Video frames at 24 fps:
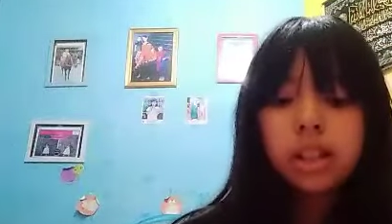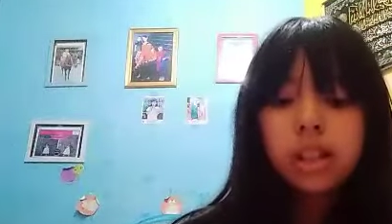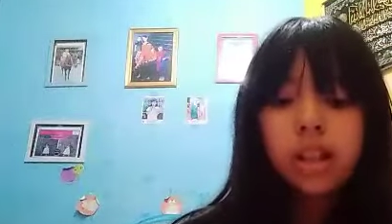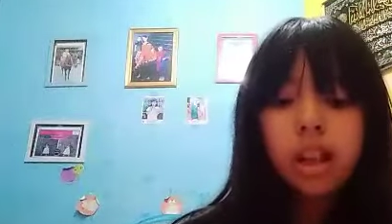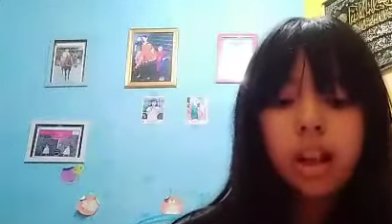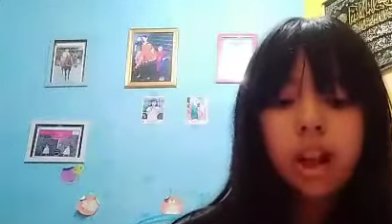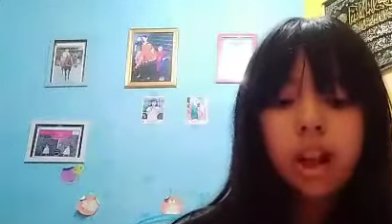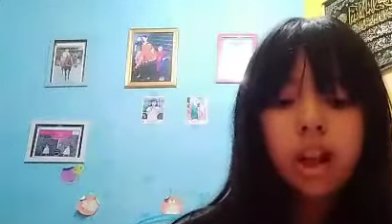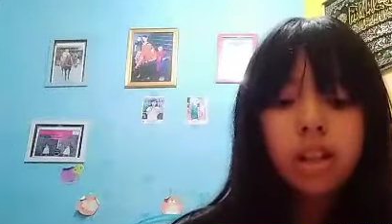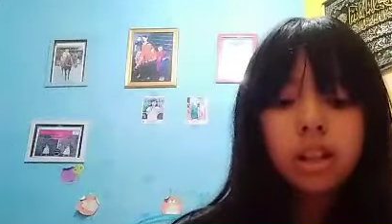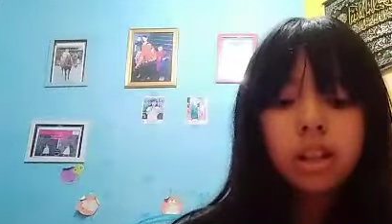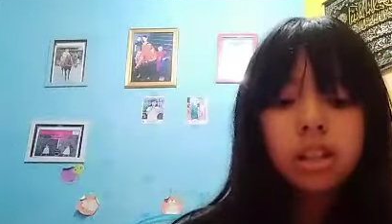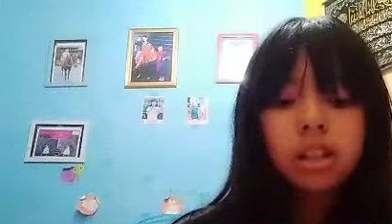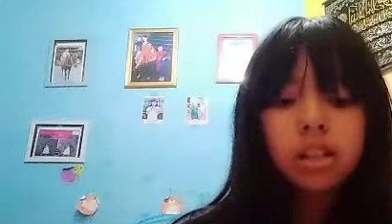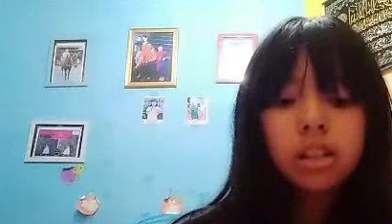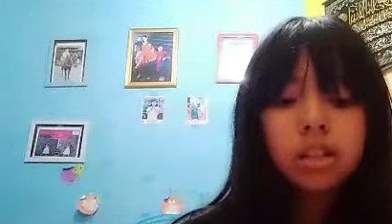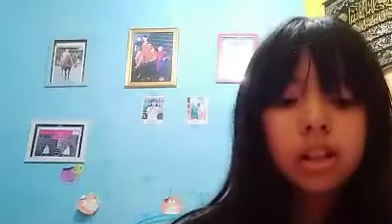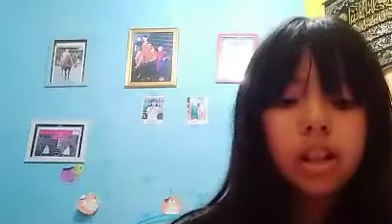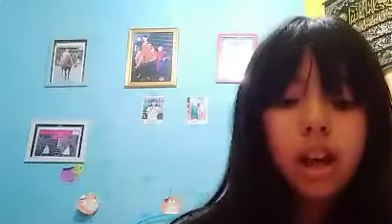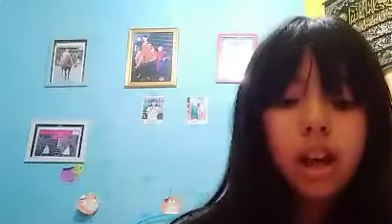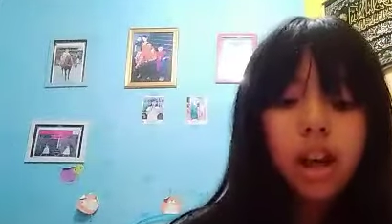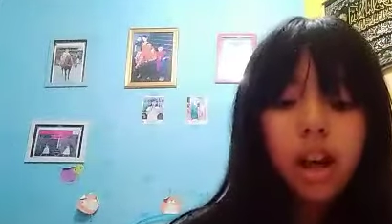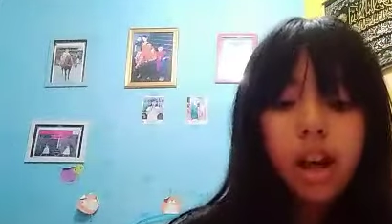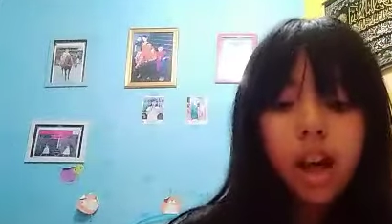and
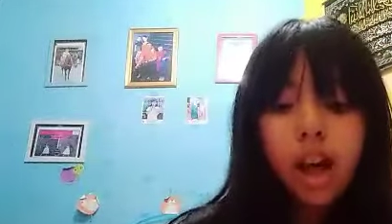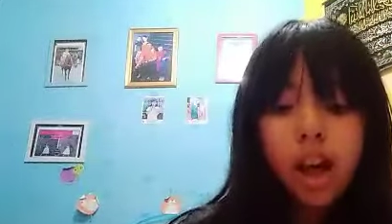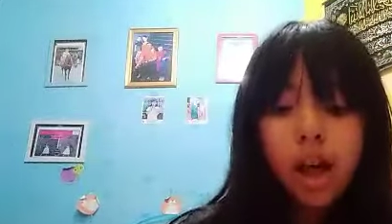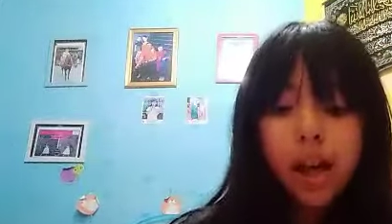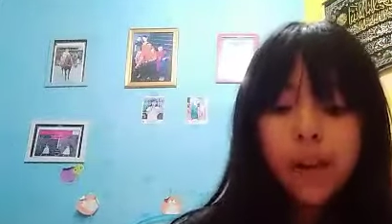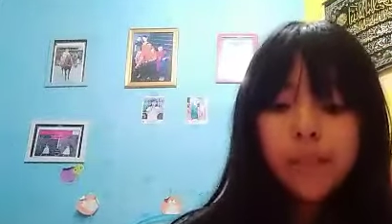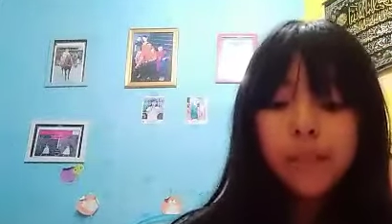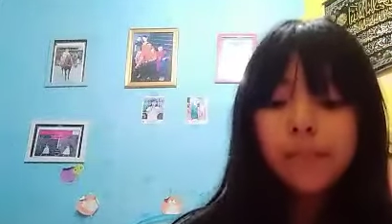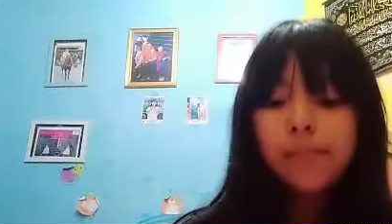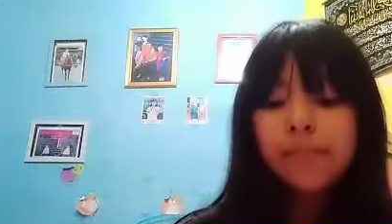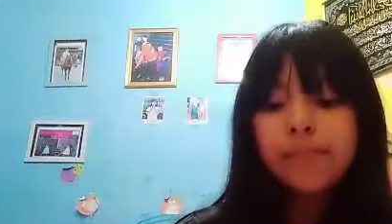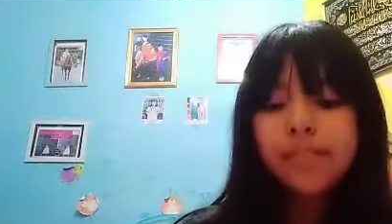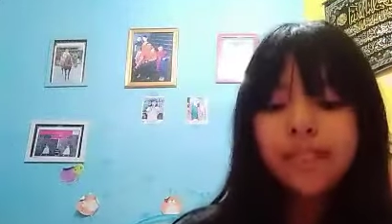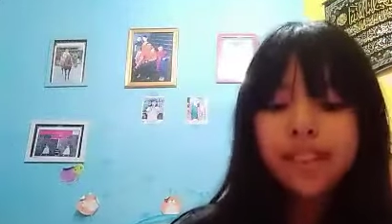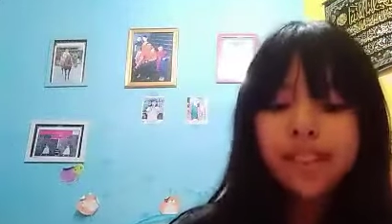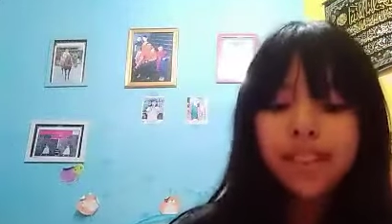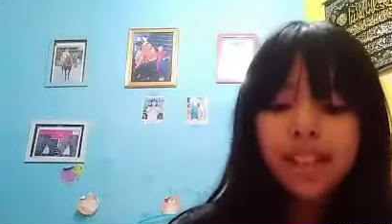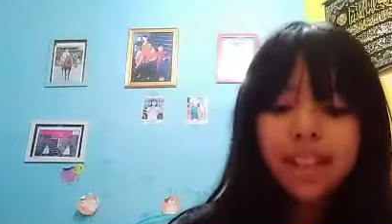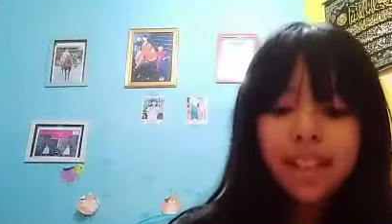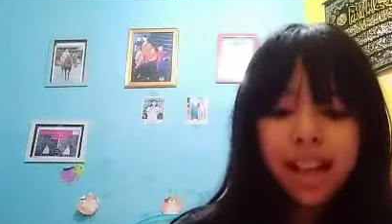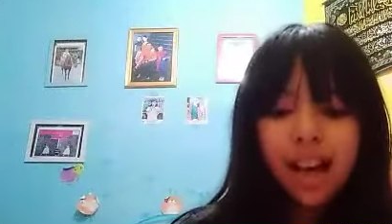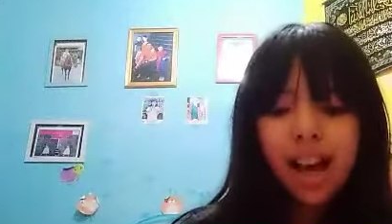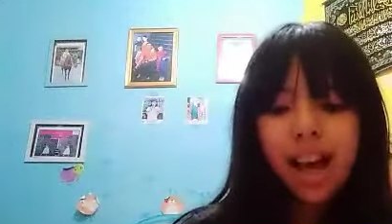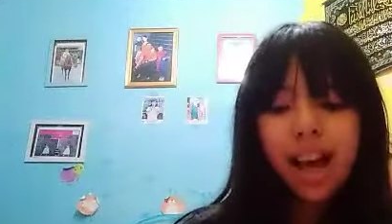
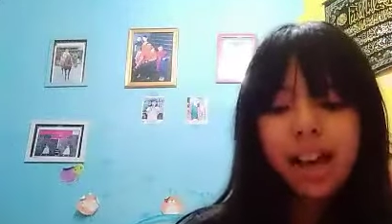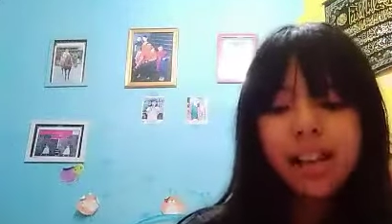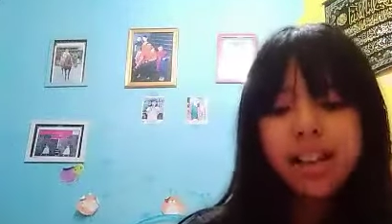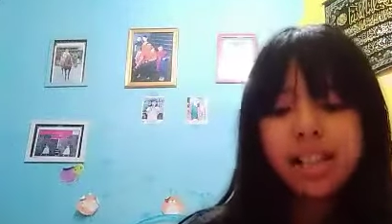yeah,